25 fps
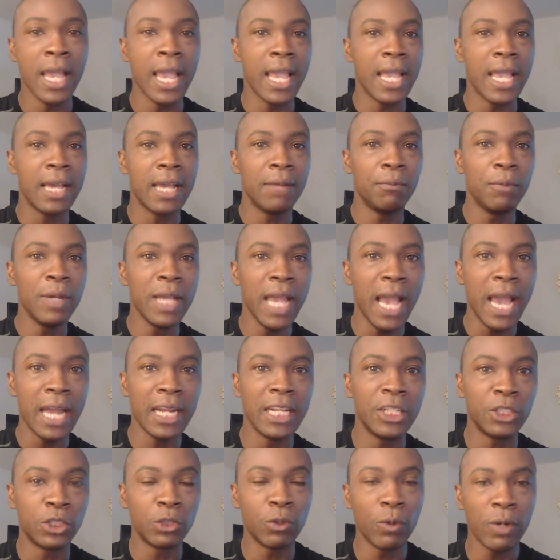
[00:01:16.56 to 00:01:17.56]
And we
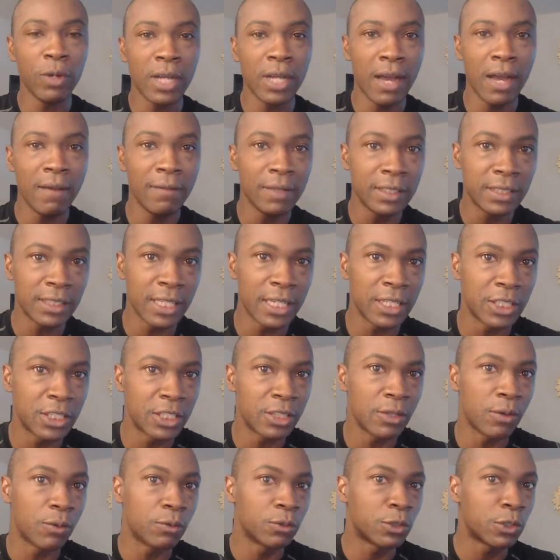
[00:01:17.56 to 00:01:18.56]
had a short
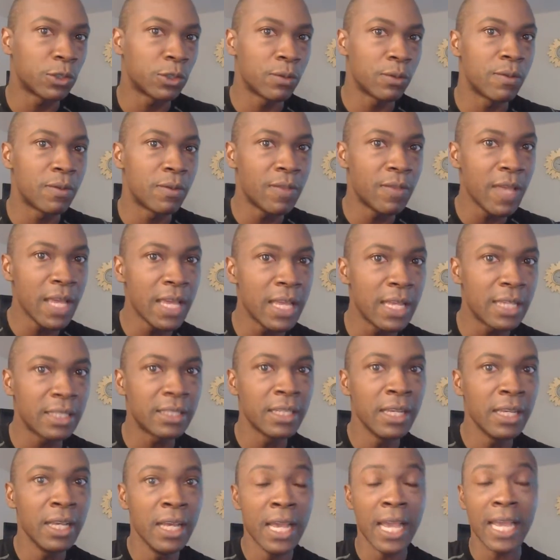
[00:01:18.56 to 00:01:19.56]
conversation on certain
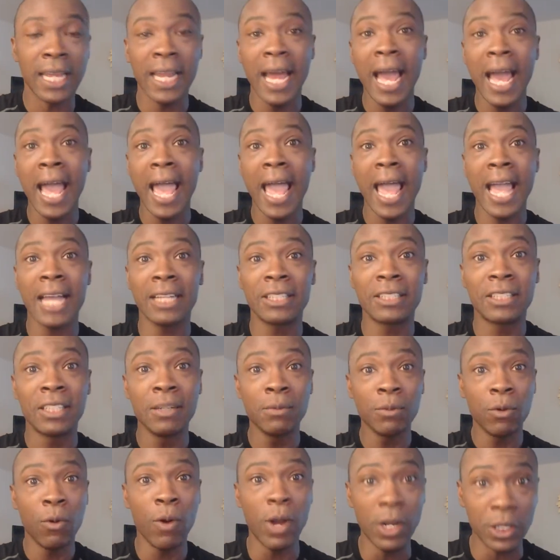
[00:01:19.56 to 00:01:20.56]
things, and I asked
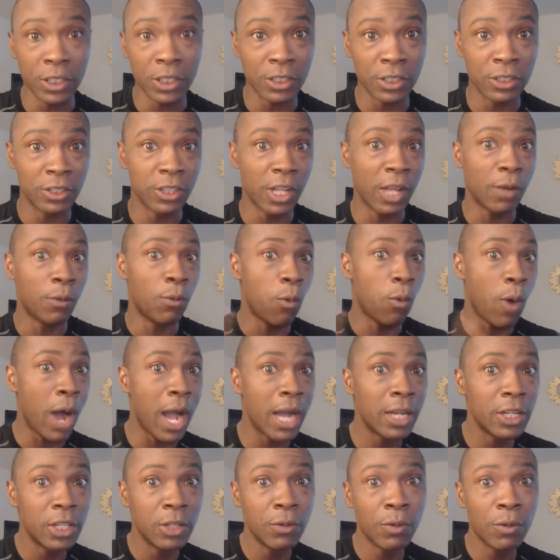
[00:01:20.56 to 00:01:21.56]
him questions like,
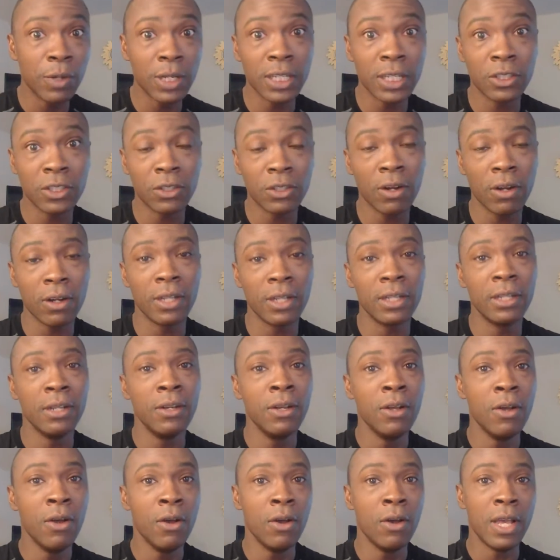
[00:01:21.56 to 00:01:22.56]
why do you want to get started
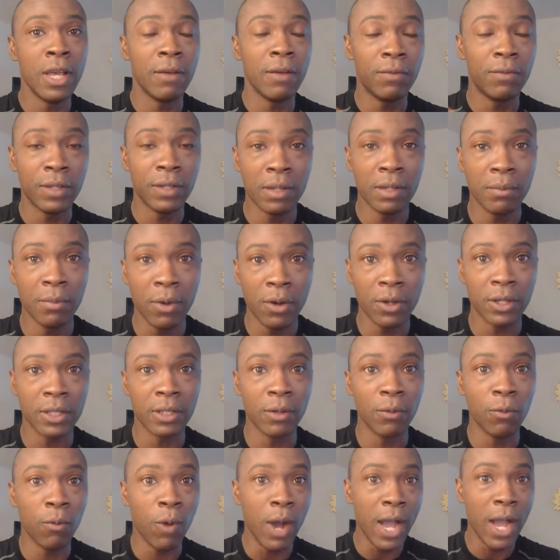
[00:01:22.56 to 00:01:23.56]
affiliate
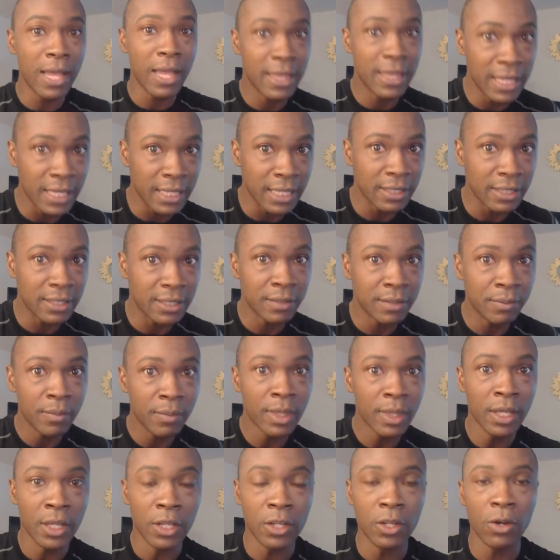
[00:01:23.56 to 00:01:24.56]
marketing? Why this?
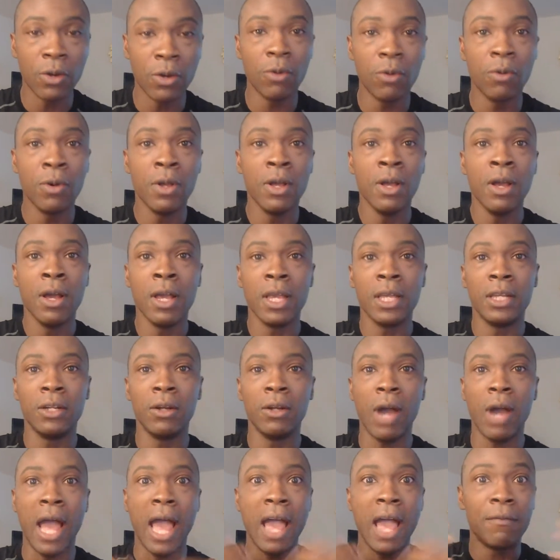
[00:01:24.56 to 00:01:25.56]

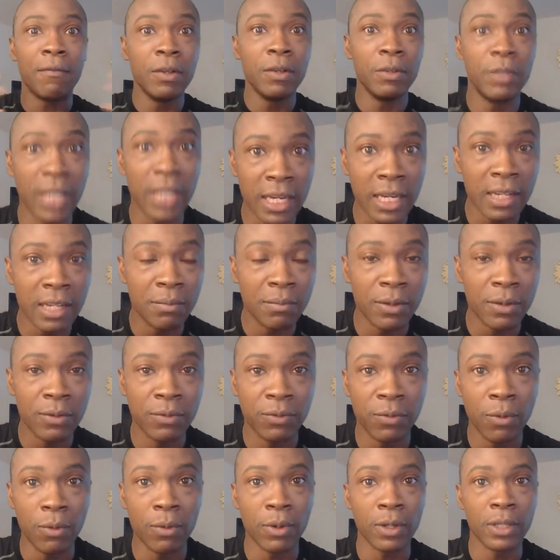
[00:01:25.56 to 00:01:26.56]
Have you done it
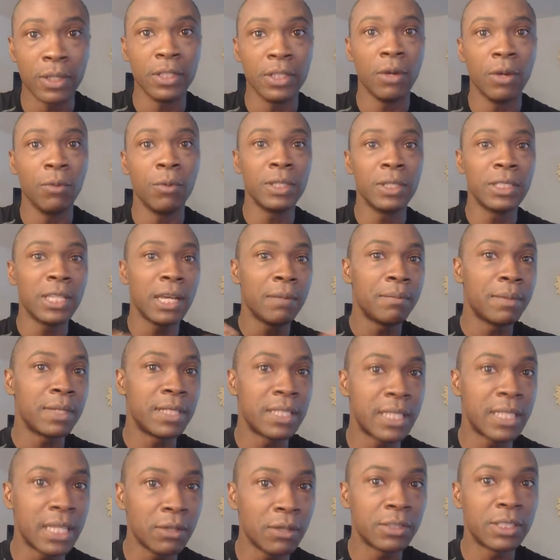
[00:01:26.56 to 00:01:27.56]
before? What type of
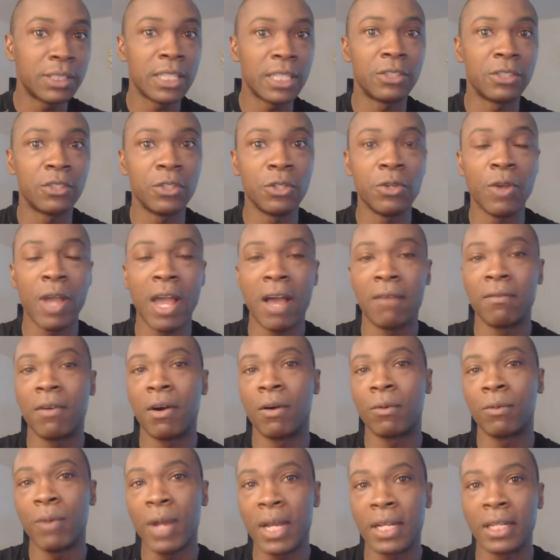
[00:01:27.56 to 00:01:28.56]
skill sets do you have
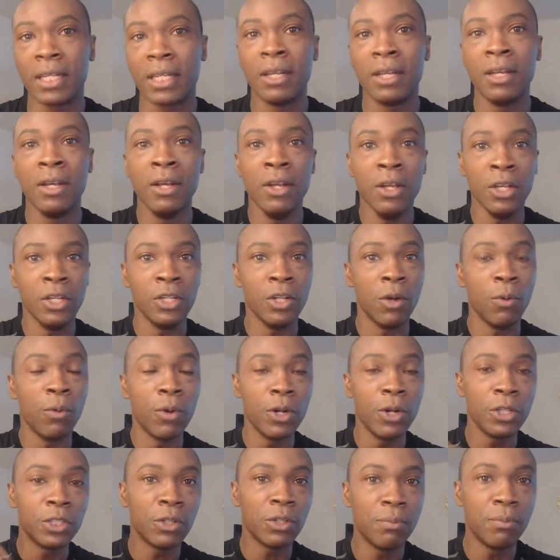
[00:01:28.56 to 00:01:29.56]
already?
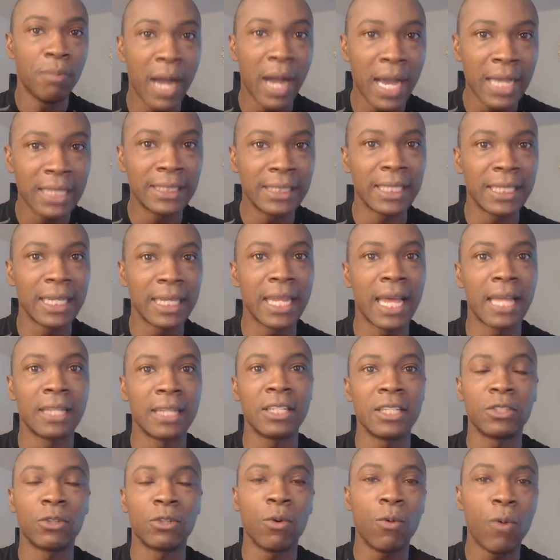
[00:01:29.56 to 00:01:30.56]
Where's your mindset
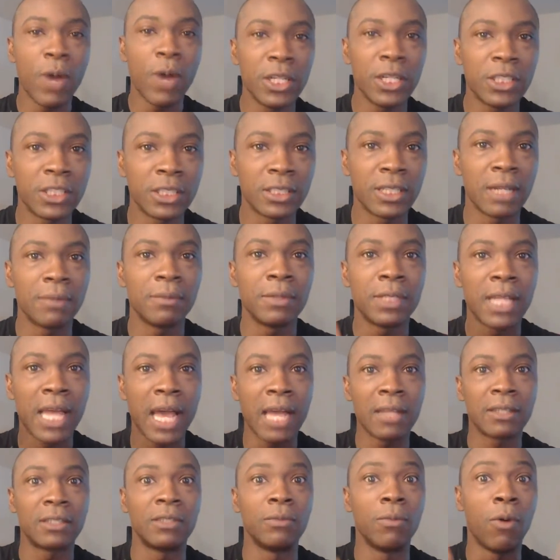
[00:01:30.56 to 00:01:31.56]
at? This question, I was
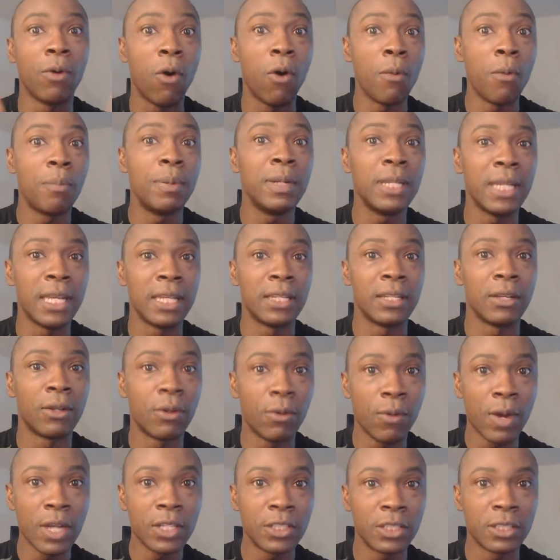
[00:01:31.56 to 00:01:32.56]
asking open-ended
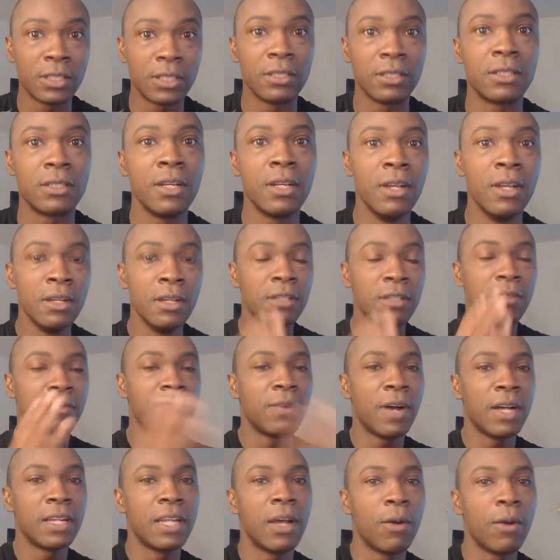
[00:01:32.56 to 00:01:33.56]
questions to
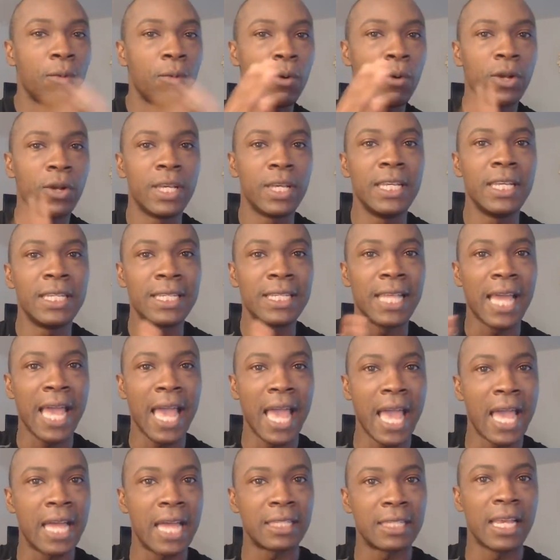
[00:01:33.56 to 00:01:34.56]
find out where he's
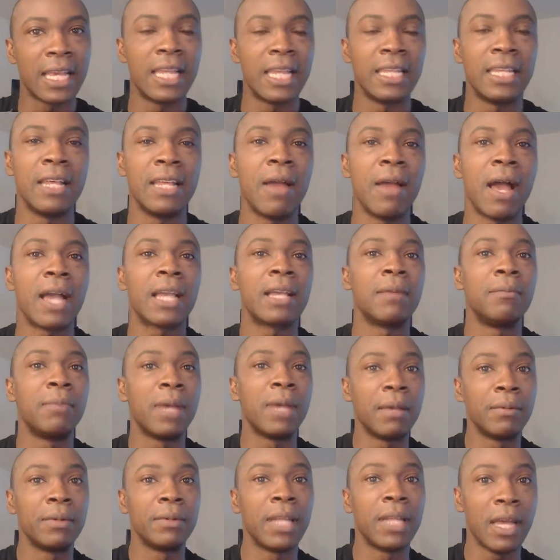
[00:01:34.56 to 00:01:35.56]
at, and then I could
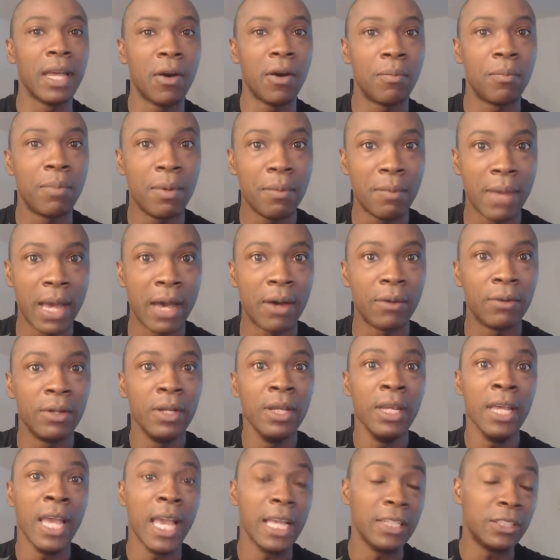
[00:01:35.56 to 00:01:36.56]
be able to help him out
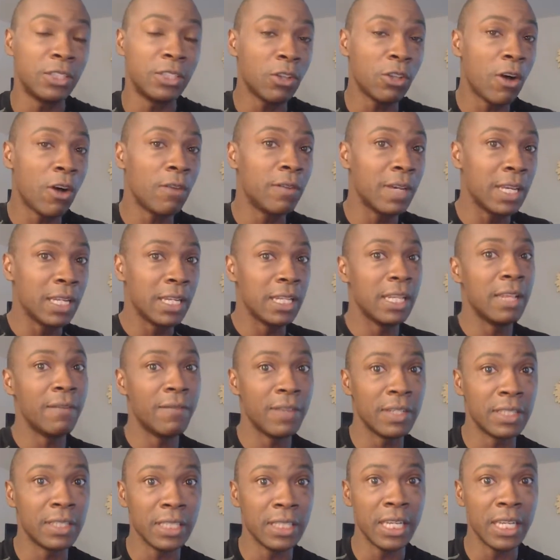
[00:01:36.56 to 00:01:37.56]
and solve any
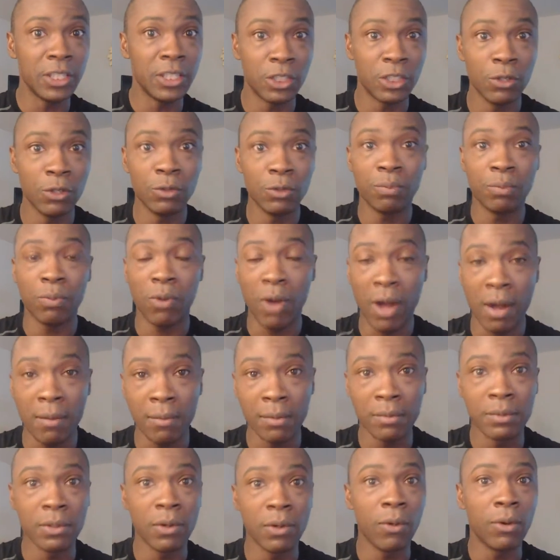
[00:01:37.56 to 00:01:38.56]
of his issues,
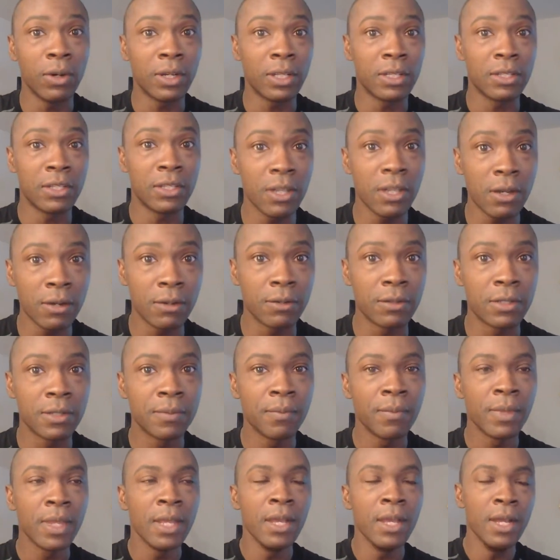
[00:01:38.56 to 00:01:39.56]
problems, or
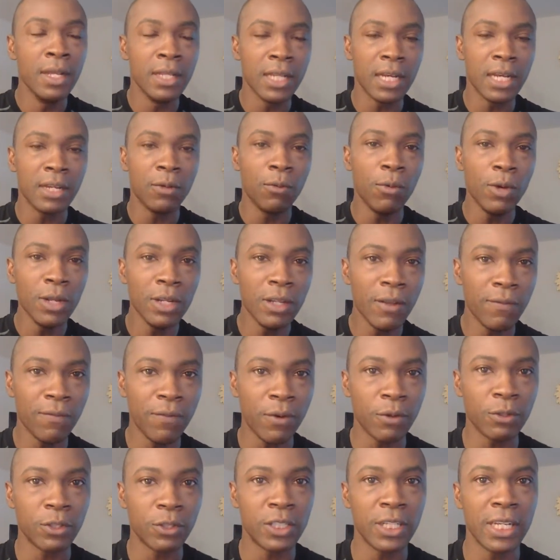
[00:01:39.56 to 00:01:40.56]
concerns. Now, one of the
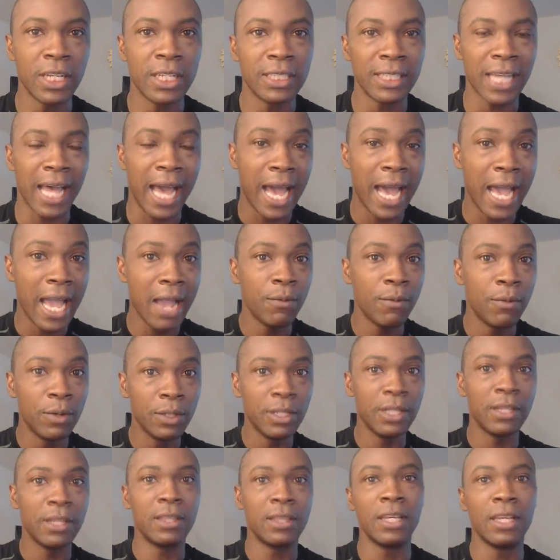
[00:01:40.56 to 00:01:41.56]
first things I
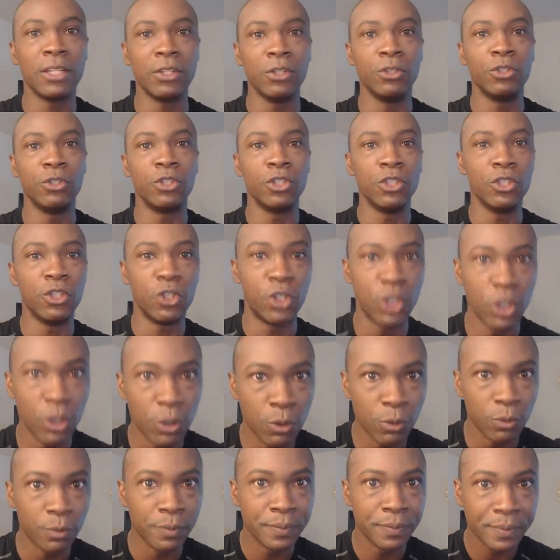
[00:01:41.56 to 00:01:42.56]
really think you should
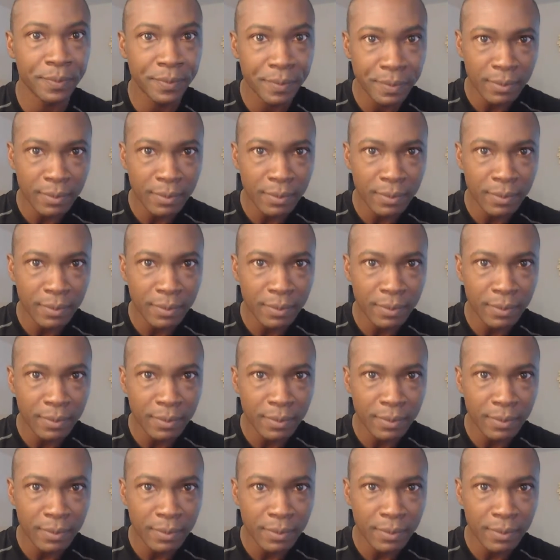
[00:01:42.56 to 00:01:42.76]
do